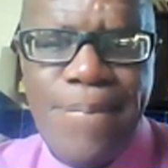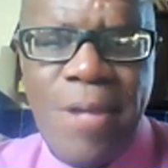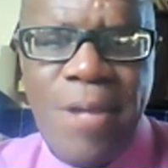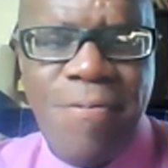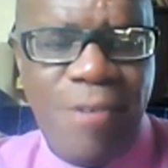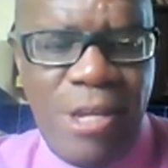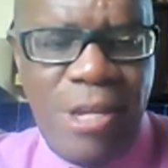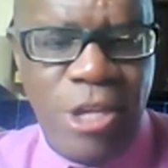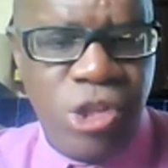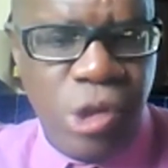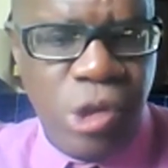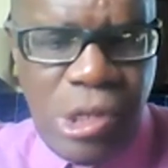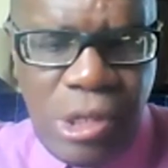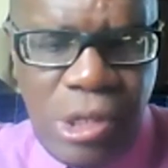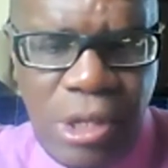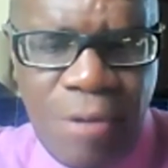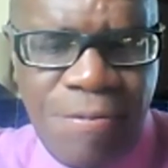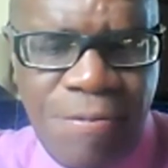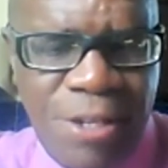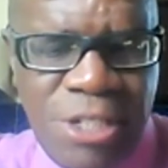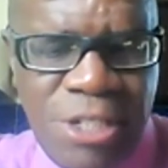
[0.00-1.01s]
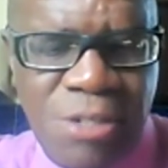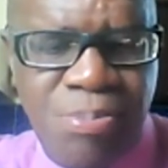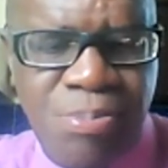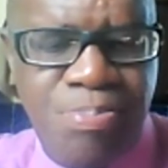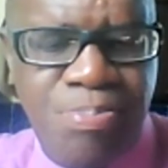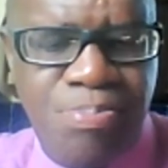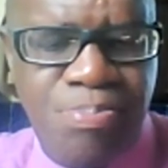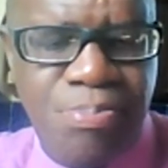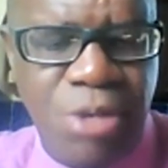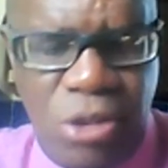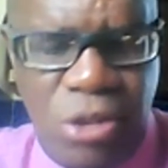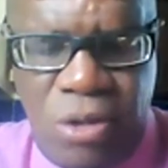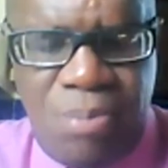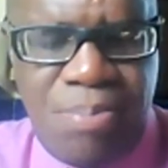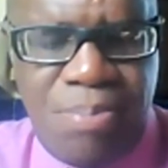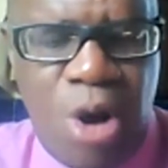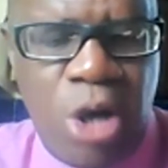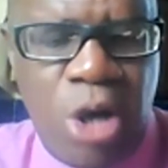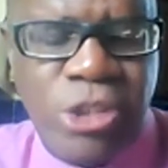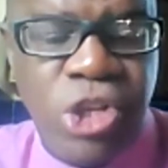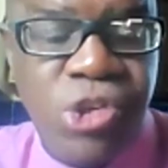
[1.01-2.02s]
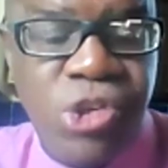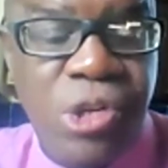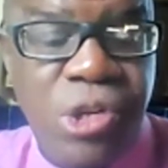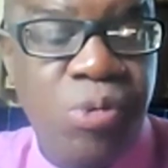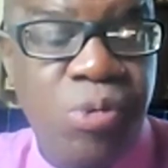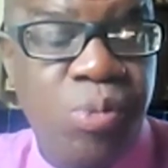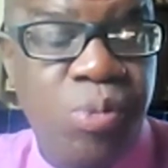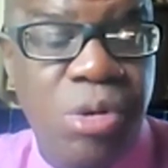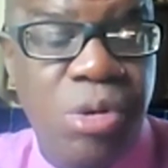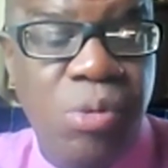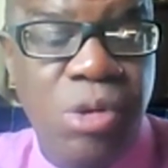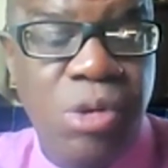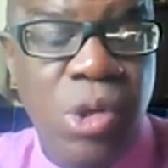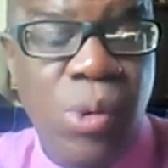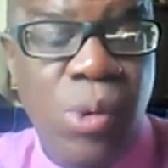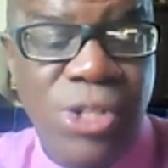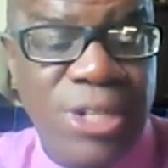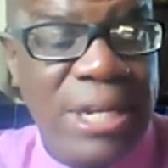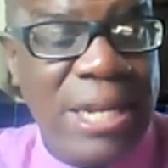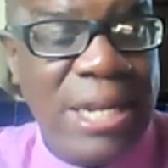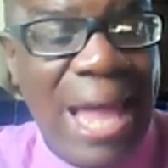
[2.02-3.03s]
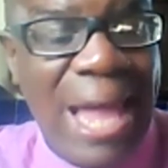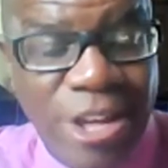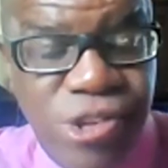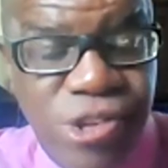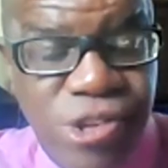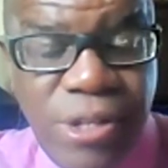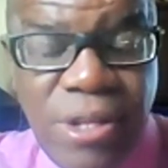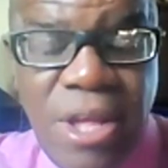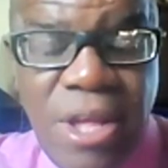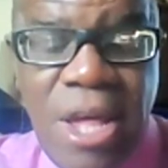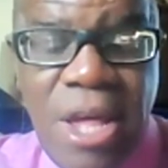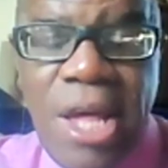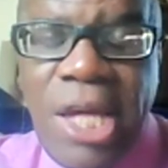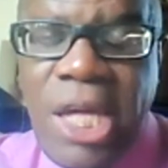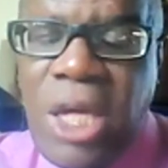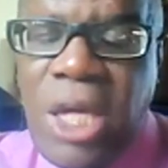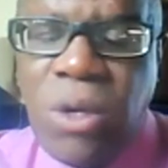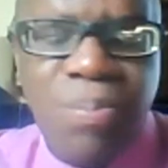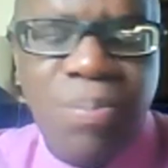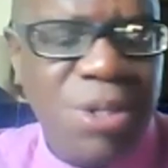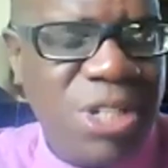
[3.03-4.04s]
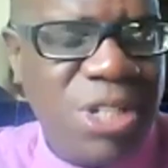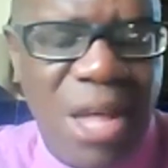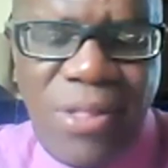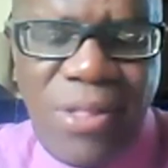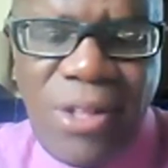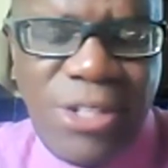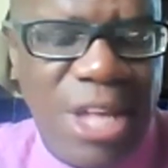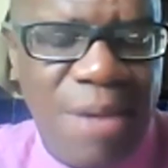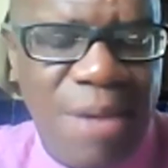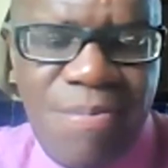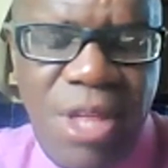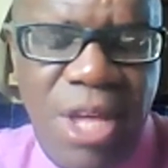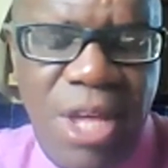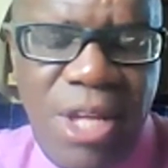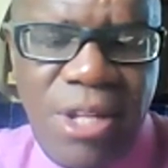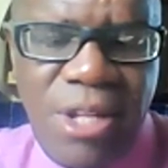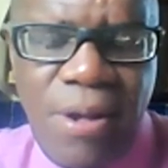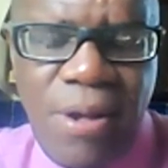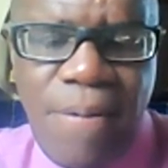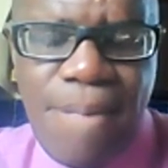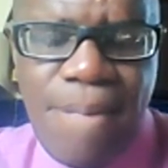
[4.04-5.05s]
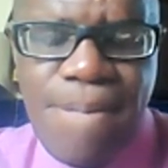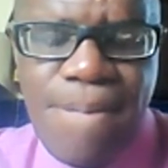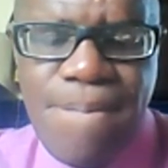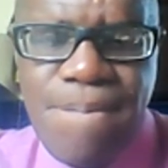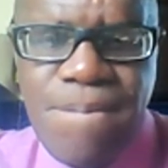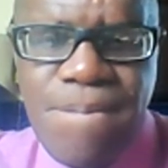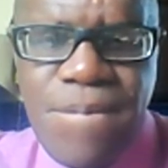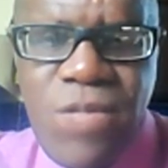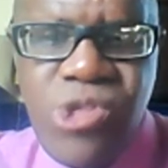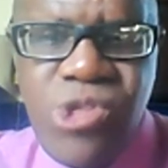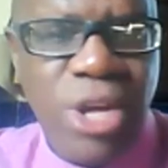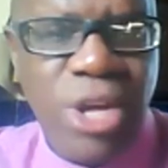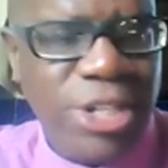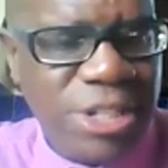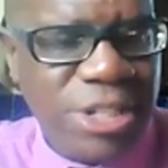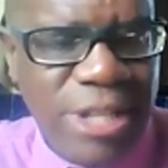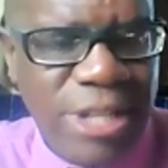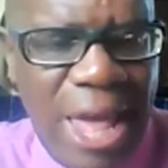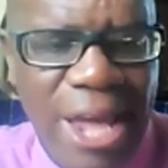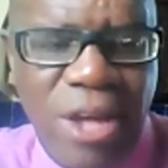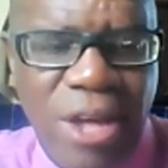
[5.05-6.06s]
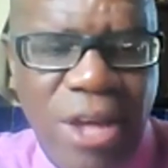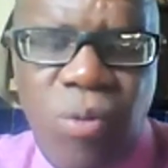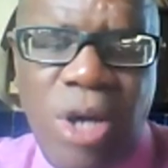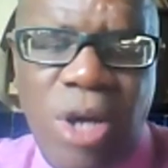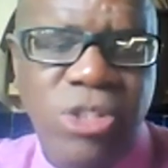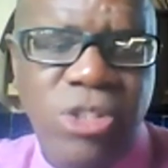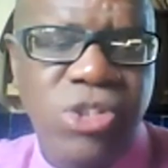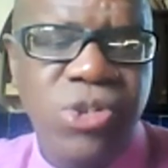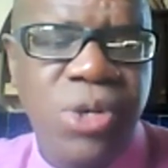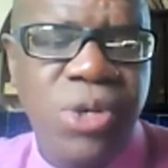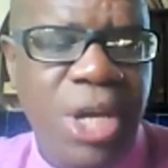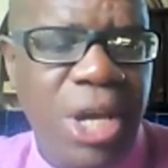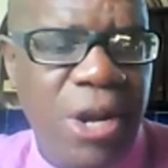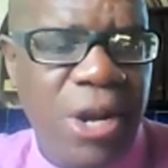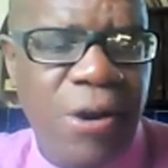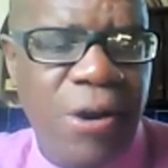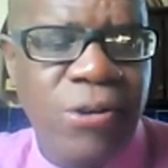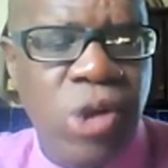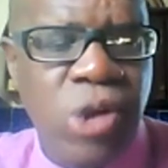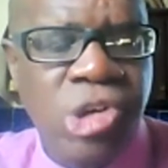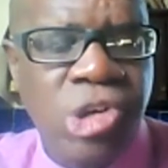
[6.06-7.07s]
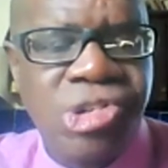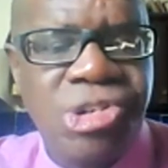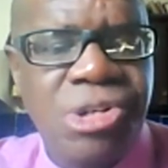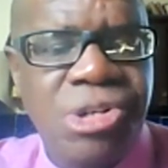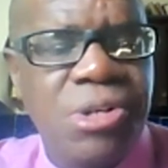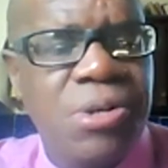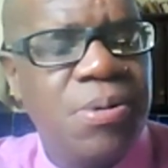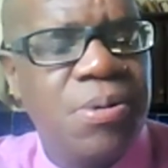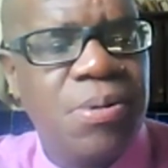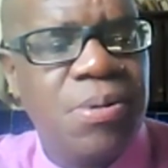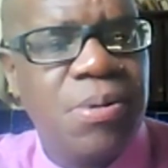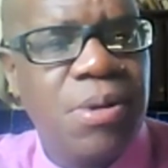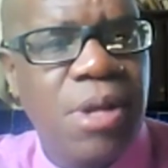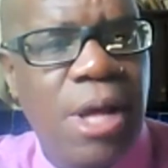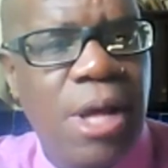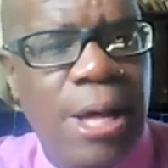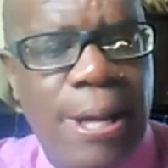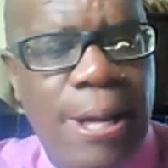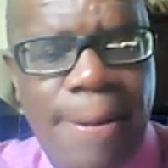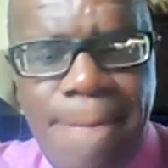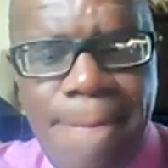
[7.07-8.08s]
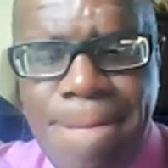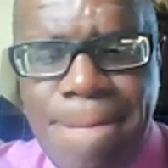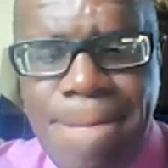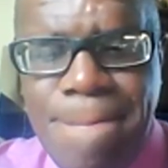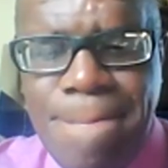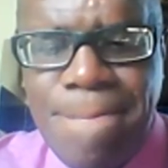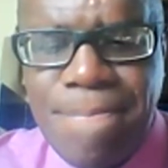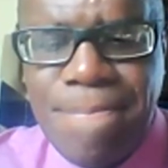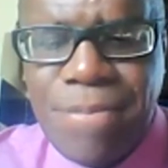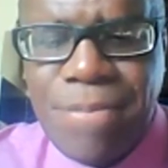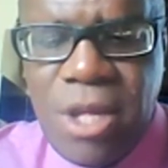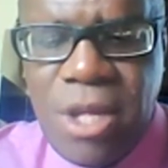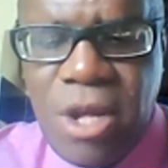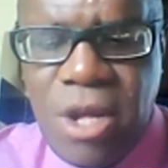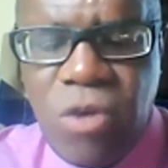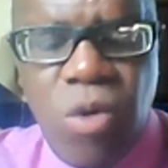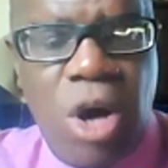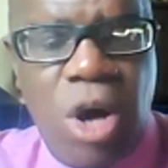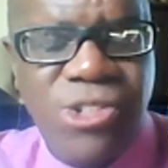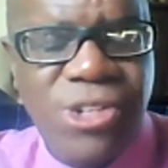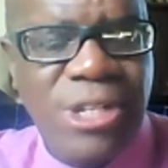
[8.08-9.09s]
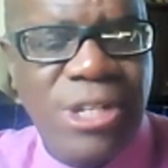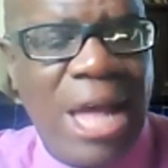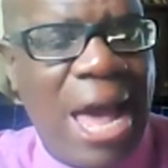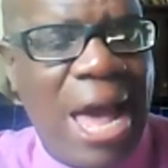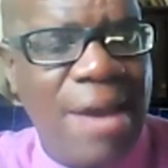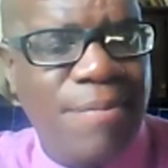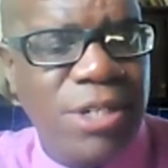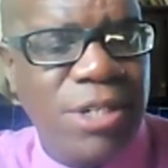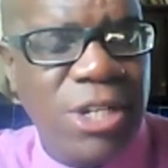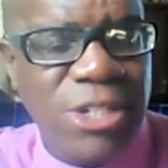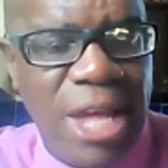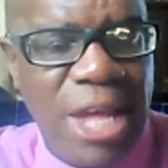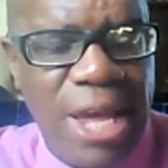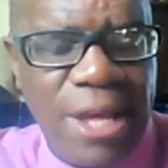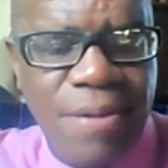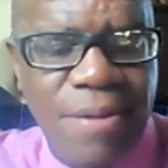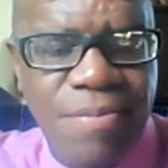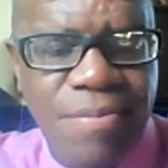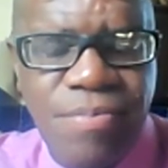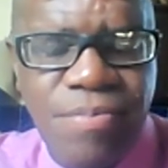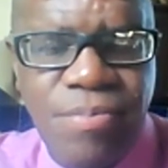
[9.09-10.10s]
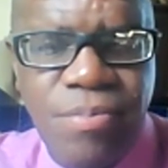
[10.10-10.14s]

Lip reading: if his party should lose the election, he would be saying the same thing. Just like what you hear Dr. Ross and Hyman is saying.